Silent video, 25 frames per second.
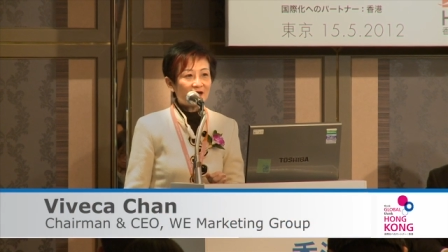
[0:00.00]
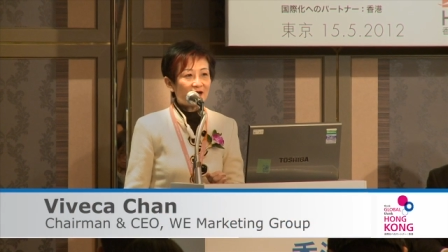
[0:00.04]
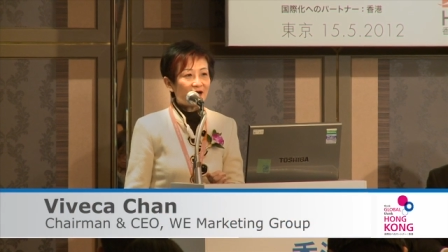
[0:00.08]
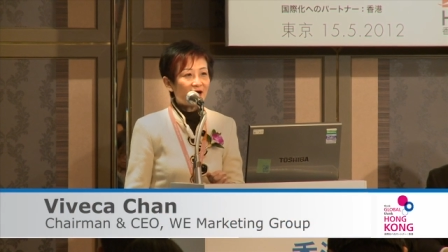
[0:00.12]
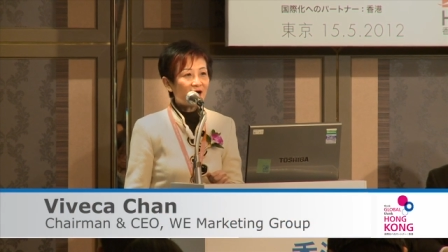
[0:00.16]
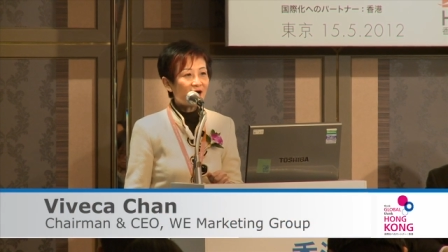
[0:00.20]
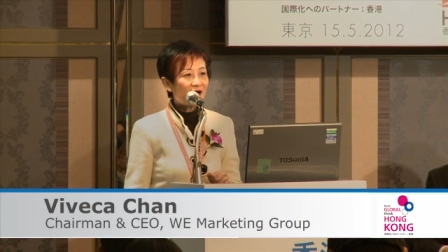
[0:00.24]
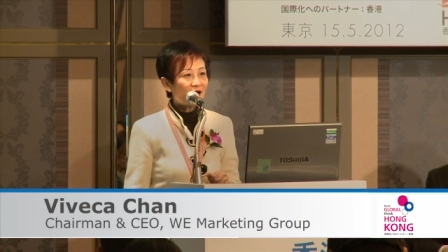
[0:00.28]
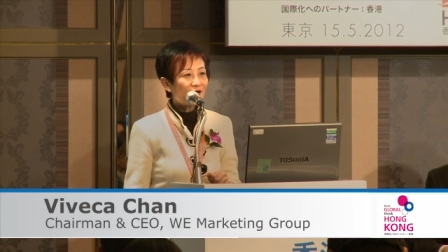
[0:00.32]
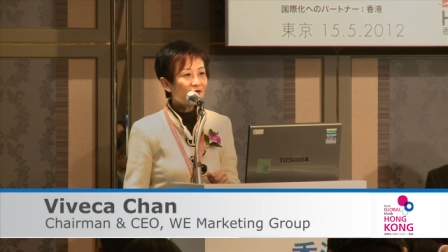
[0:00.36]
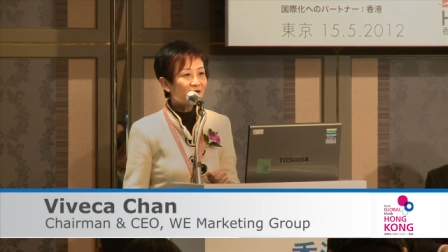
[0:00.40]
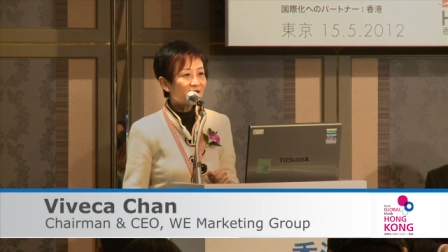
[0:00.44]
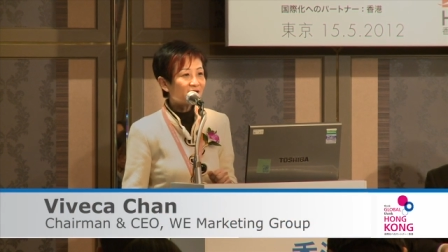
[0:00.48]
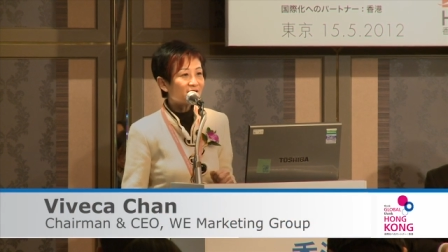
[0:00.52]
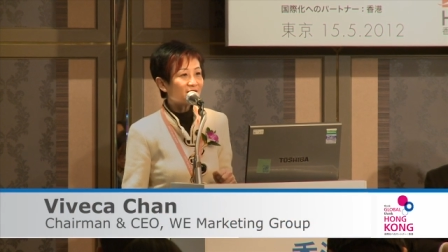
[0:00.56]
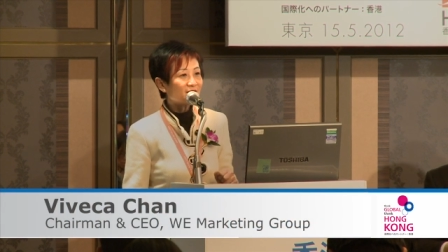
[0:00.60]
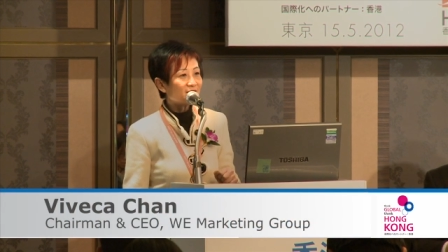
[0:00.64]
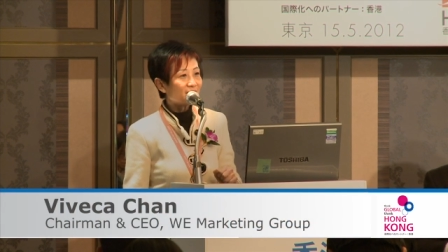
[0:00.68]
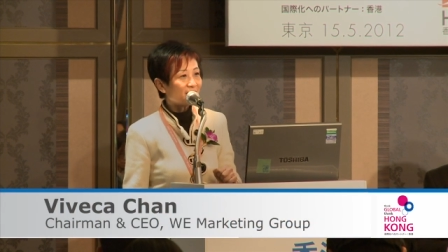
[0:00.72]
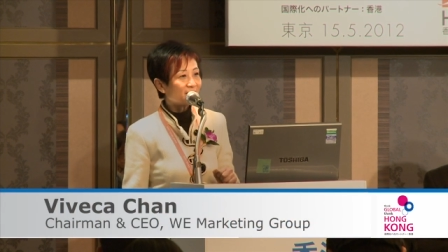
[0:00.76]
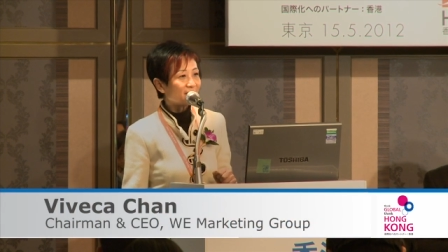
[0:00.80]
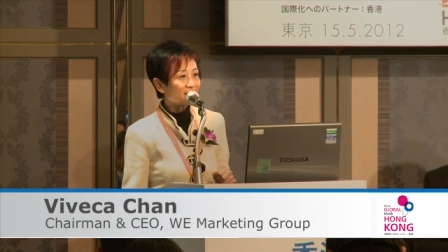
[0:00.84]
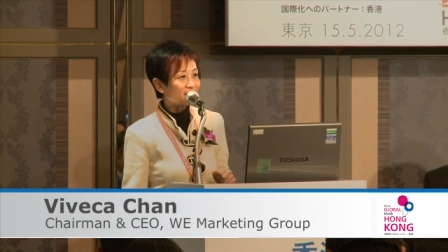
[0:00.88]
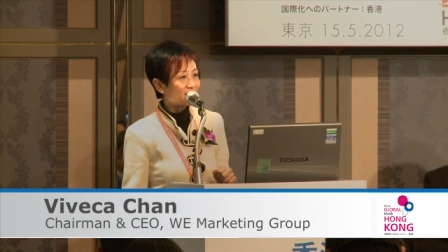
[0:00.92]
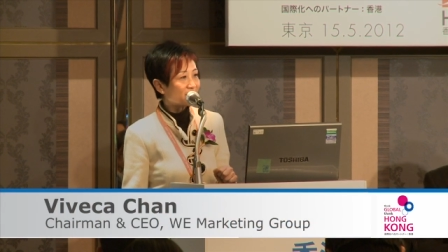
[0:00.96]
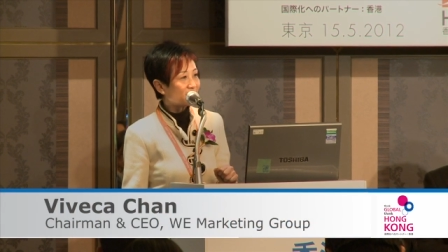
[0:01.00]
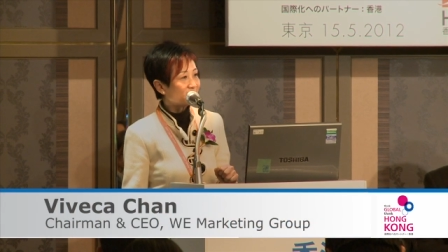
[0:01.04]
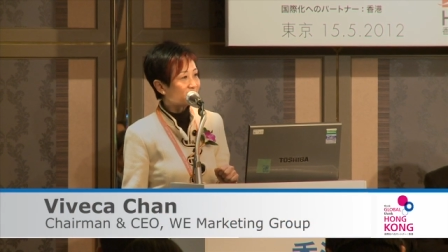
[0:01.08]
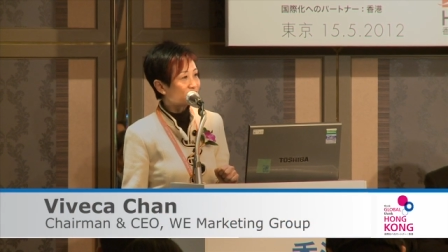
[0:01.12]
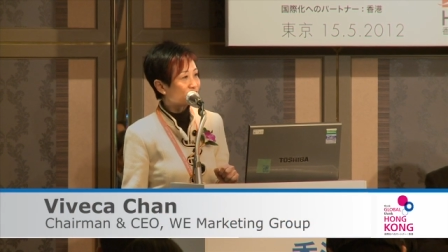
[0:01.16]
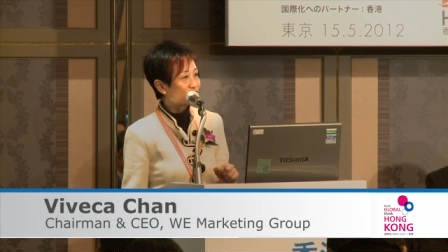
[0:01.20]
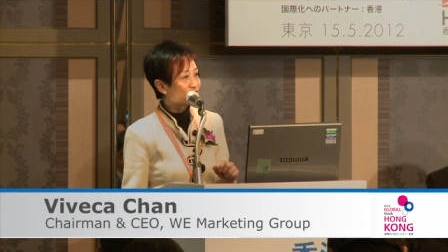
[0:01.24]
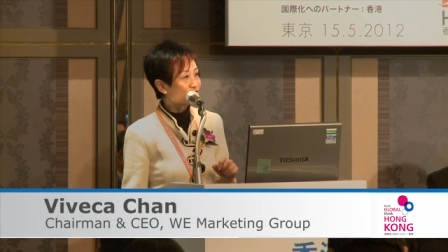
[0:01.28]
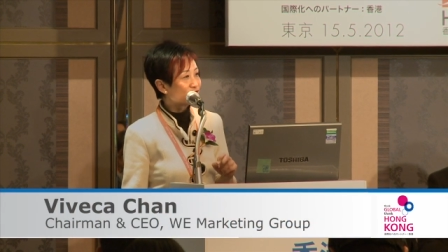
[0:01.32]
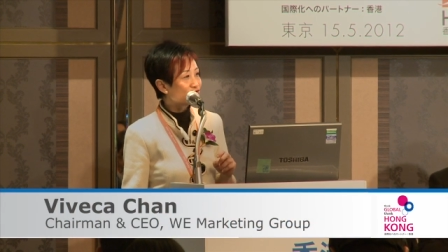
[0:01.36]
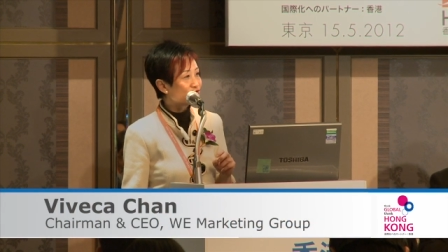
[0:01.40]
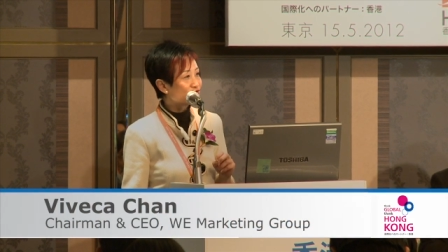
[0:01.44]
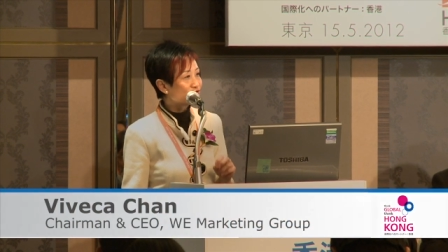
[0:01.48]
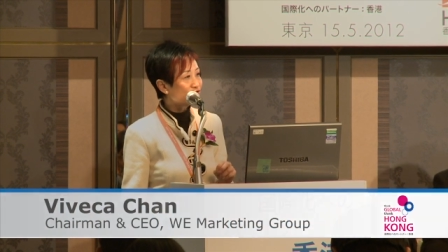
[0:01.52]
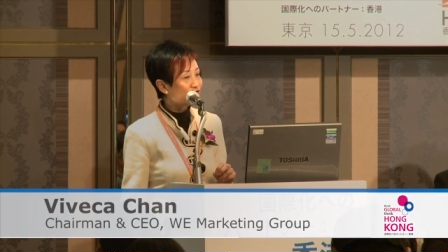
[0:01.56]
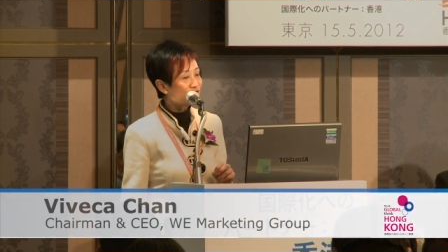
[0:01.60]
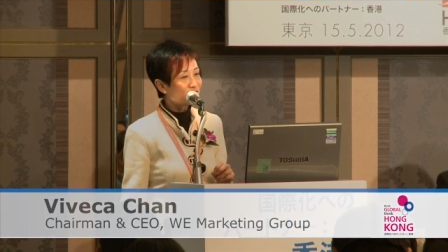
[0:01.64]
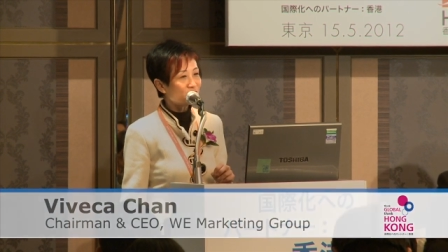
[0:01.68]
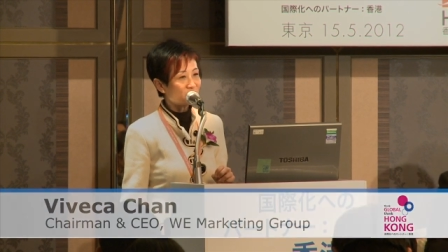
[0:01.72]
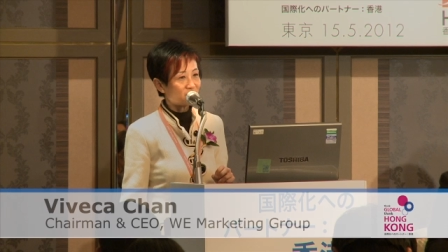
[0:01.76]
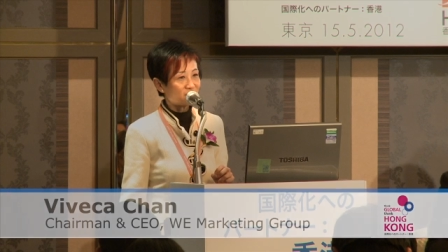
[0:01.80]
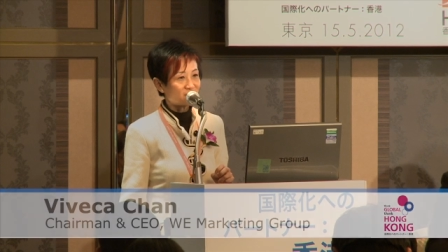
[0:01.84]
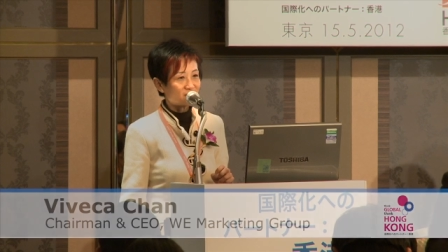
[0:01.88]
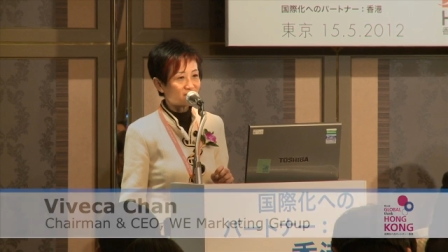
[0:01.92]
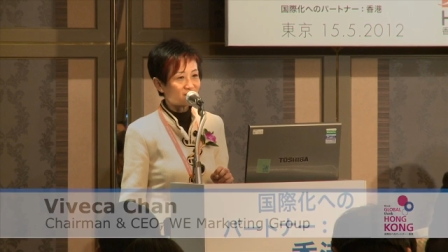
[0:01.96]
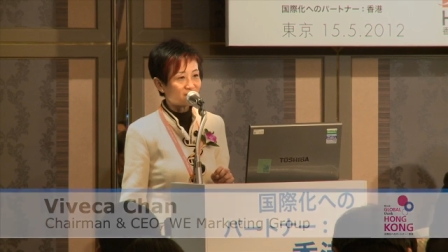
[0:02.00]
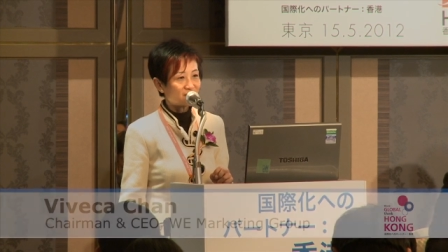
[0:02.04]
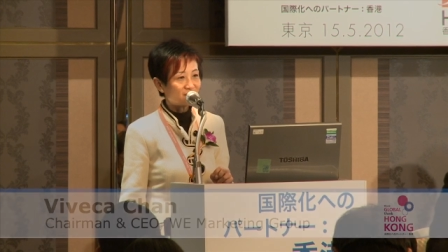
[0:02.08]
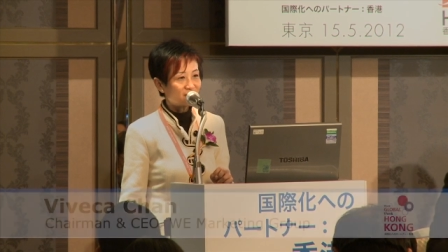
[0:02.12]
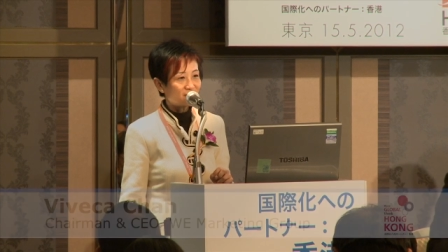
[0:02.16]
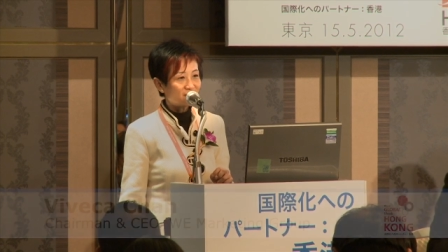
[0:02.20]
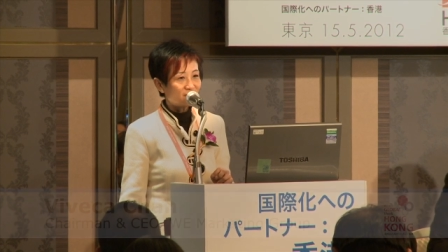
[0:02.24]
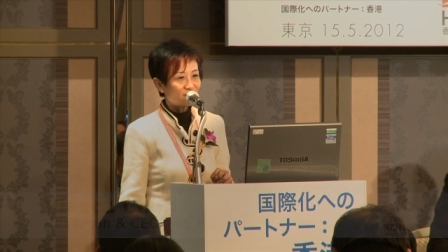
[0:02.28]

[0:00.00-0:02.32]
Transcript: how can I get consumers